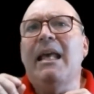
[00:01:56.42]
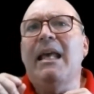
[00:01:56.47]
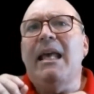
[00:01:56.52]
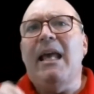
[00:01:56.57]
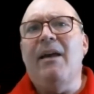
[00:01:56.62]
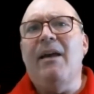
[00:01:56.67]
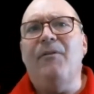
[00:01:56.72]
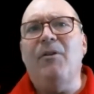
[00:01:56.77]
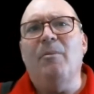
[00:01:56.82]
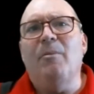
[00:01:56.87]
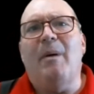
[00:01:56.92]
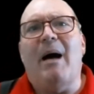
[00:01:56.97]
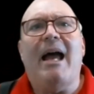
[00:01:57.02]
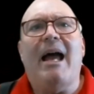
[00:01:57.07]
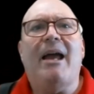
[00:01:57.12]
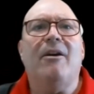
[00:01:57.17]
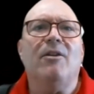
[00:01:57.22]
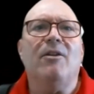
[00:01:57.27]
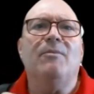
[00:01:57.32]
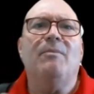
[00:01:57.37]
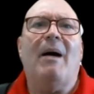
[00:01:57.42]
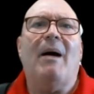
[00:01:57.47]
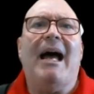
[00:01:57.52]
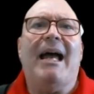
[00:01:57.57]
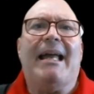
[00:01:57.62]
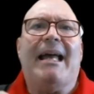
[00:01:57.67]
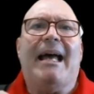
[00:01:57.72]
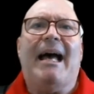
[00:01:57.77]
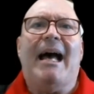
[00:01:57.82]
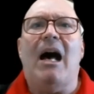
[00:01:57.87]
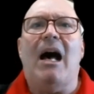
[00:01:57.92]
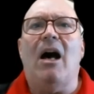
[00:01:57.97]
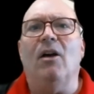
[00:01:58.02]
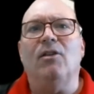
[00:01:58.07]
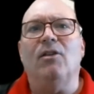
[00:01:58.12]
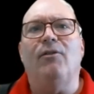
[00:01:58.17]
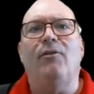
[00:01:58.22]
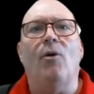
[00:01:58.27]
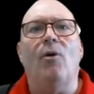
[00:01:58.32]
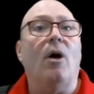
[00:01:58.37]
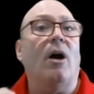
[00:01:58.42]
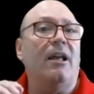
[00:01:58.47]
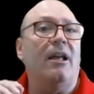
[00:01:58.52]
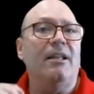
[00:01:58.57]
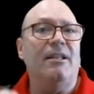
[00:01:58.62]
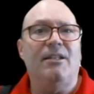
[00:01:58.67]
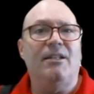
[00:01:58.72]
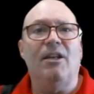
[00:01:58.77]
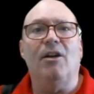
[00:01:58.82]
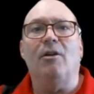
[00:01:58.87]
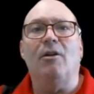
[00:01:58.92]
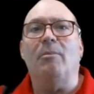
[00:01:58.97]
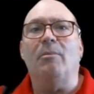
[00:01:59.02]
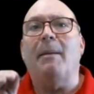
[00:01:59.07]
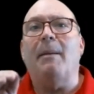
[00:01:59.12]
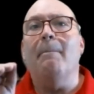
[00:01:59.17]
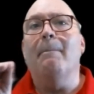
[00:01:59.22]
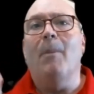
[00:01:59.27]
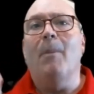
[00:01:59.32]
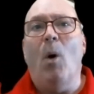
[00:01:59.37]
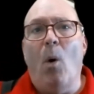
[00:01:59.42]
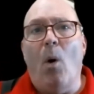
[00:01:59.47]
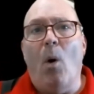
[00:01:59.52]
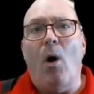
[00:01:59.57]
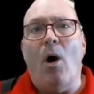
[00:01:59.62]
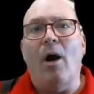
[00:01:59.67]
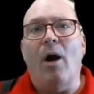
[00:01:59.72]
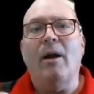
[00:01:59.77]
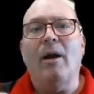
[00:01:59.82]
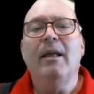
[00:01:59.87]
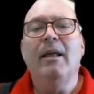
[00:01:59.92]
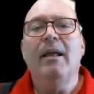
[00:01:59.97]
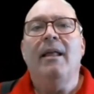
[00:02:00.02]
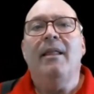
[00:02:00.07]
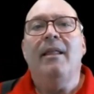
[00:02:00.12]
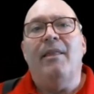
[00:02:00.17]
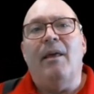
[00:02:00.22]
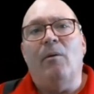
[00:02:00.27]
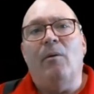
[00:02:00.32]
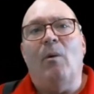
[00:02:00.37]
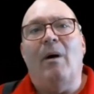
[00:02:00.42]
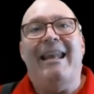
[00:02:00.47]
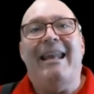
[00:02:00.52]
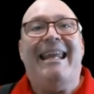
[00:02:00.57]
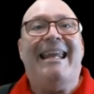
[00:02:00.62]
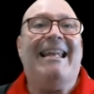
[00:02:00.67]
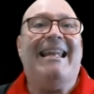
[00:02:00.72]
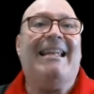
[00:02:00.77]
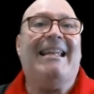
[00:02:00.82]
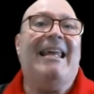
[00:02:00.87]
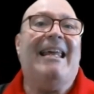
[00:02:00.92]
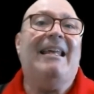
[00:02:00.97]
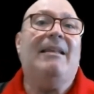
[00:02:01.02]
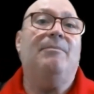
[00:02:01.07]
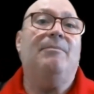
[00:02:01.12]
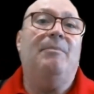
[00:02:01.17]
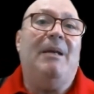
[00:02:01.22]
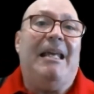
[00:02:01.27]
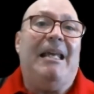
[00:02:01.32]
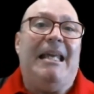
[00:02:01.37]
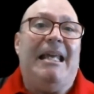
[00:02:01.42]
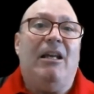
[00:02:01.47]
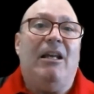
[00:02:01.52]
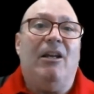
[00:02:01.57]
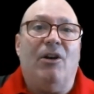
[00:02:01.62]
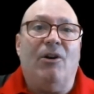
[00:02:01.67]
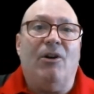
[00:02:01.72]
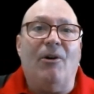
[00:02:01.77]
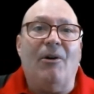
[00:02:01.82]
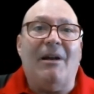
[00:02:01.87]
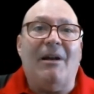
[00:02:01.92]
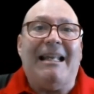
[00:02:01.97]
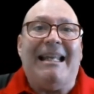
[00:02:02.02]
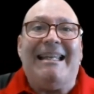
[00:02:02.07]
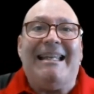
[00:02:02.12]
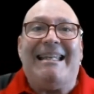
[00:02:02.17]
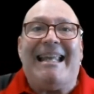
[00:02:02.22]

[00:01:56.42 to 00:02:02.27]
if your buyer is buying a house for considerably more than what it is being currently